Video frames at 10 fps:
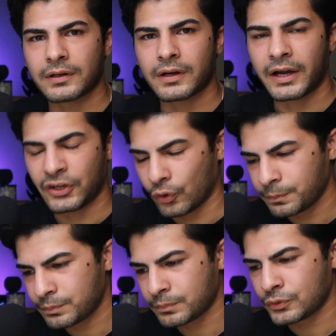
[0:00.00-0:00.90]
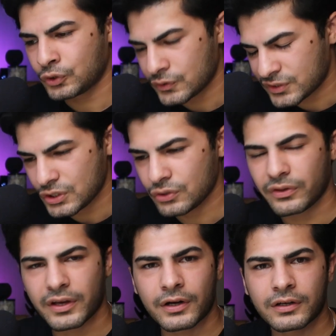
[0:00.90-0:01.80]
I hope to see you
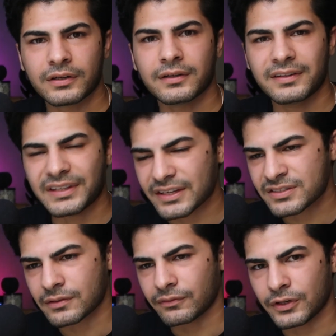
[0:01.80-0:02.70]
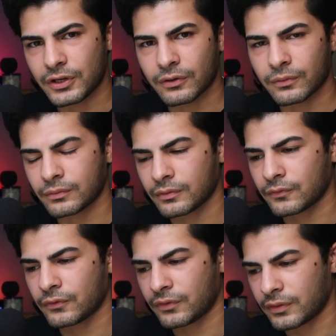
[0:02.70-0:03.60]
there. That's the video.
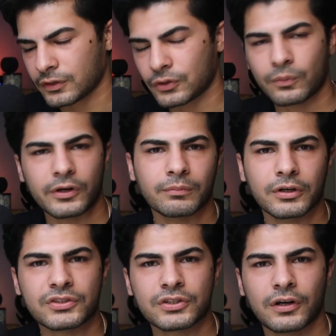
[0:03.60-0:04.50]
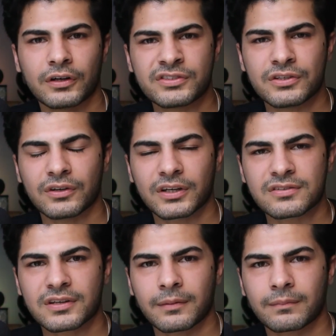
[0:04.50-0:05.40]
Thank you very much. I'll see you
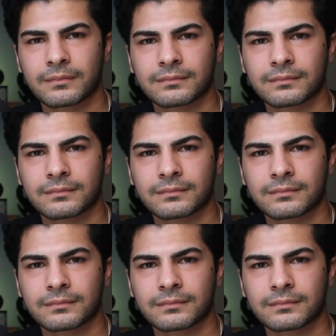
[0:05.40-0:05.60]
next time.